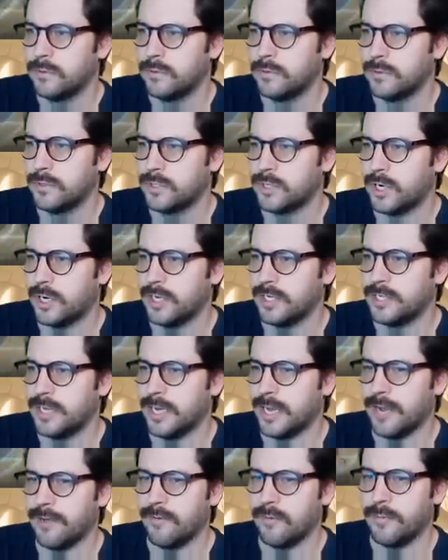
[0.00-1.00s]
Sorry to
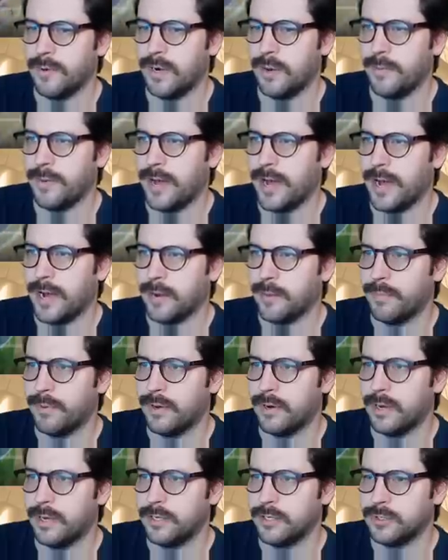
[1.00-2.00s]
take everybody back,
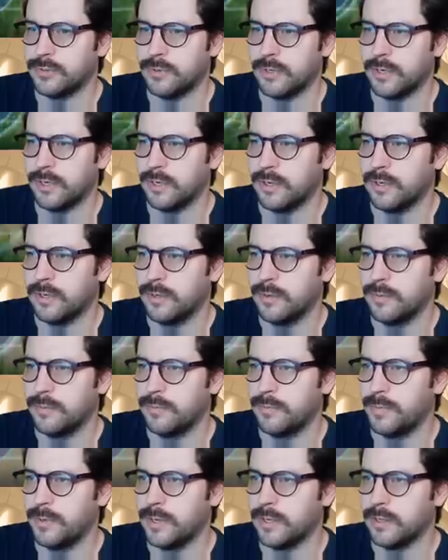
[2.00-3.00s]
but I just want to
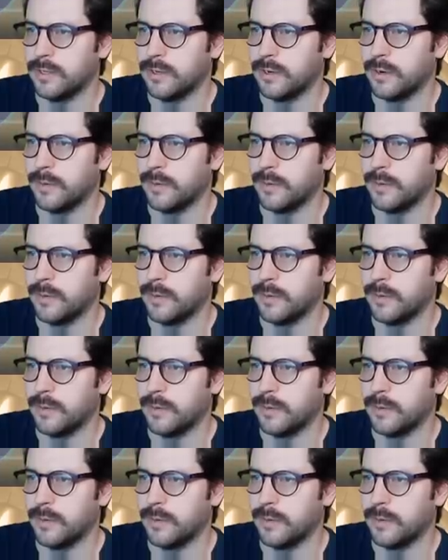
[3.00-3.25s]
be clear